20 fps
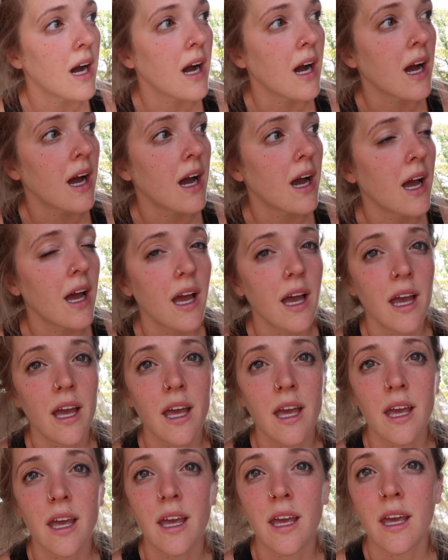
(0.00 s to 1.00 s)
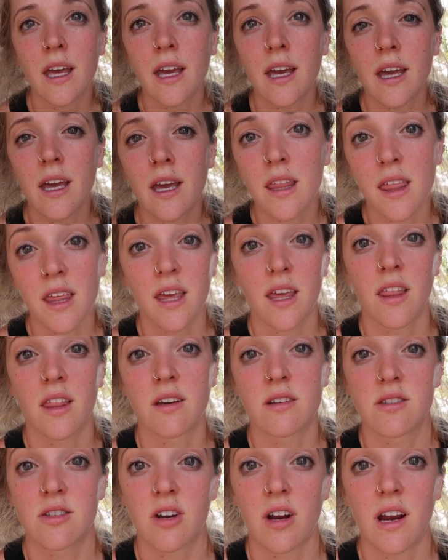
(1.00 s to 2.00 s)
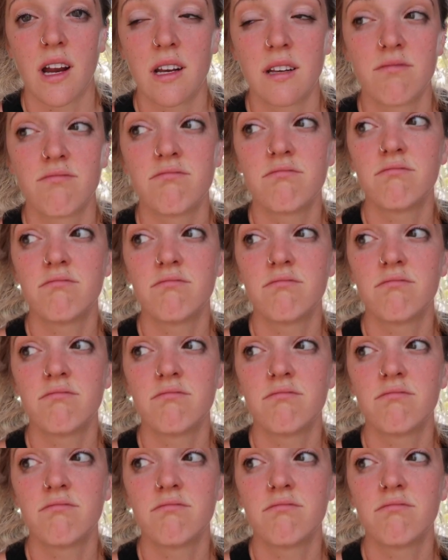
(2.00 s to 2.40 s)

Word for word: I think it looks great.